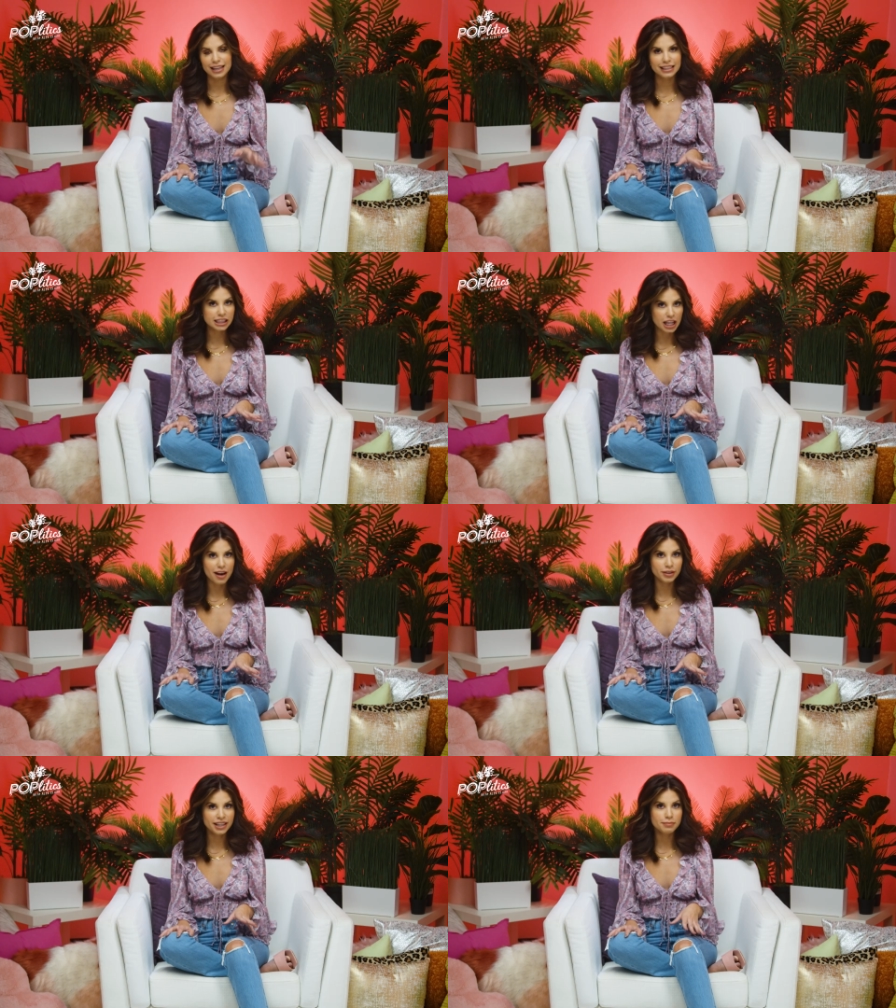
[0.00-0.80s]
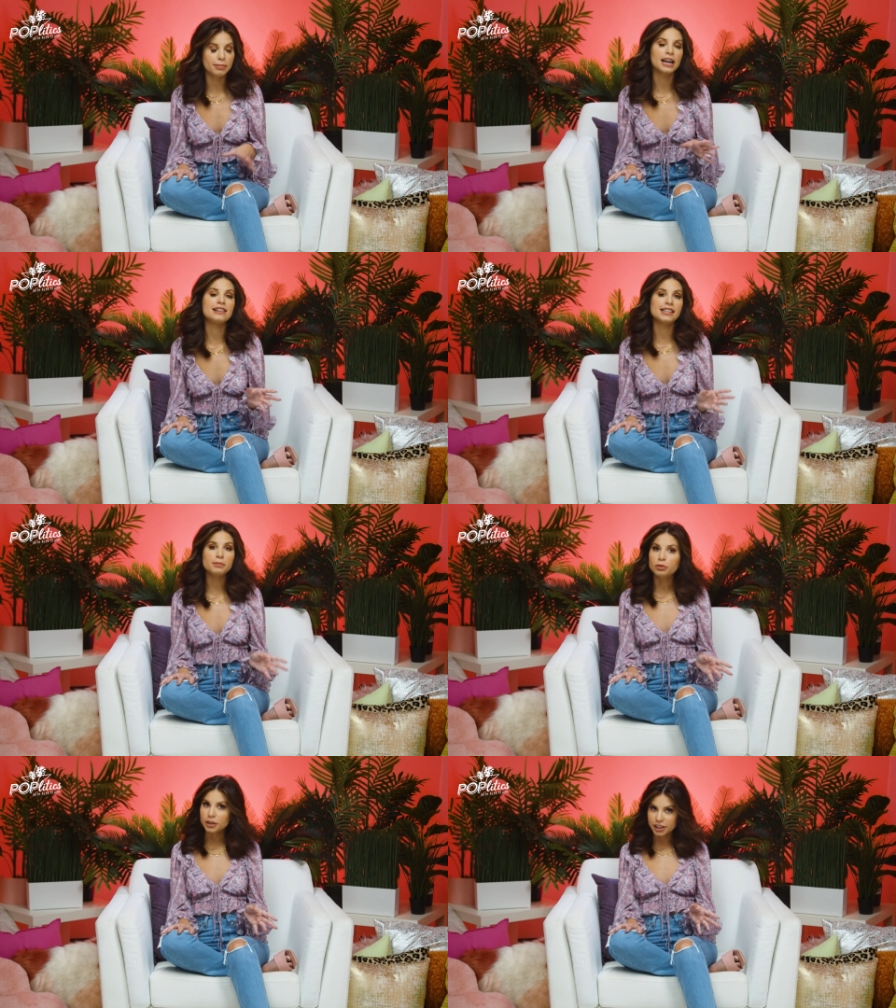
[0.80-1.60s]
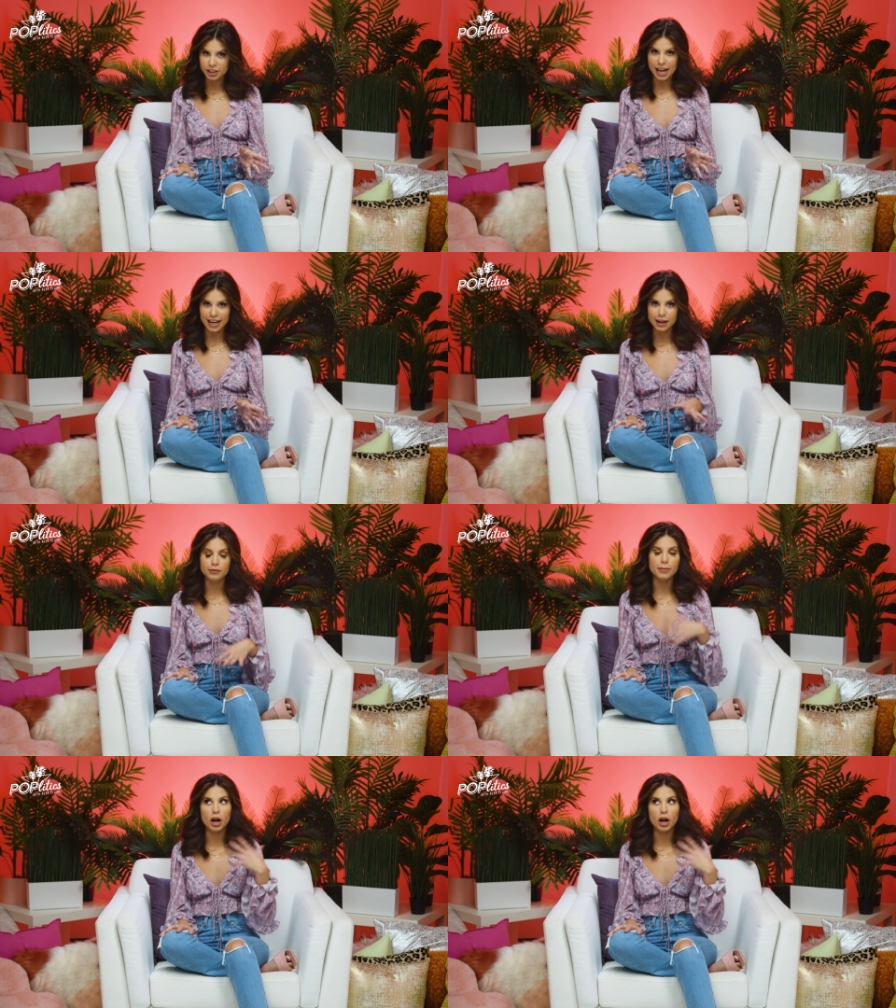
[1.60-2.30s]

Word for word: I didn't love it, but I did appreciate it from